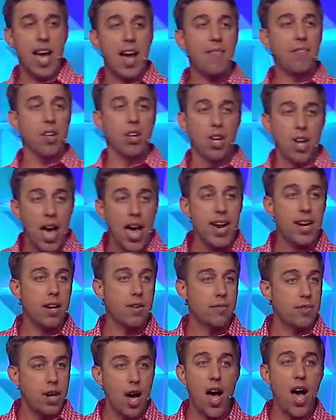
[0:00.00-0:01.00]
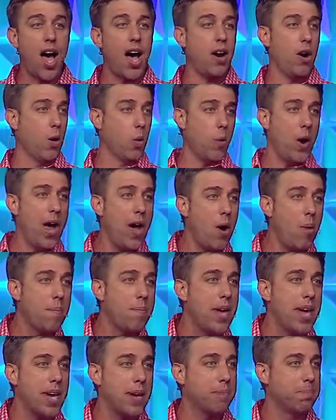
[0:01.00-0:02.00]
I have the light light of God around
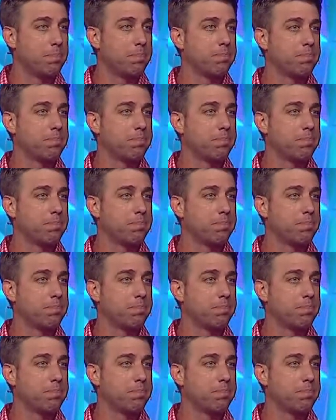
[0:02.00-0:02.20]
me.